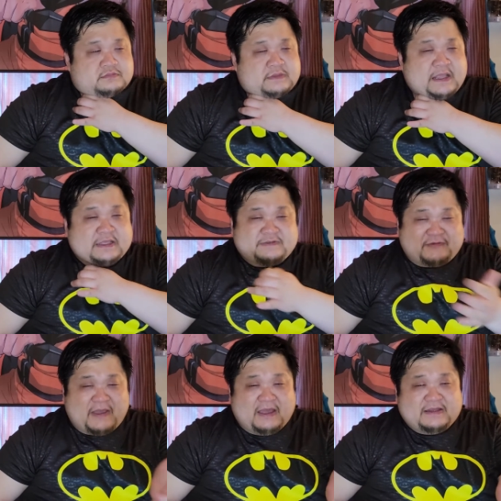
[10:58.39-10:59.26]
they
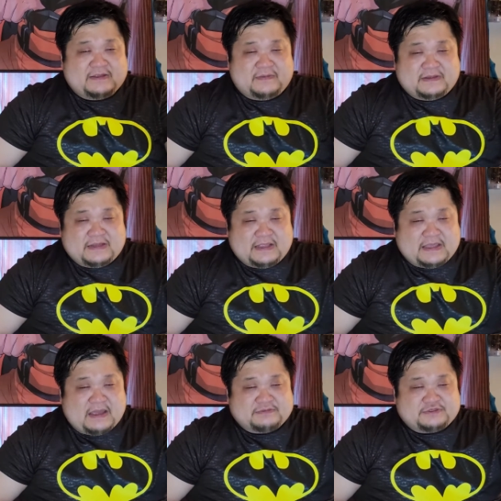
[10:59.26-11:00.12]
find him and they
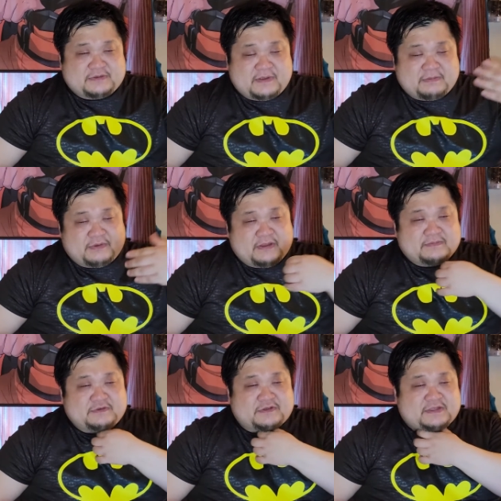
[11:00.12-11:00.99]
capture him and bring him to the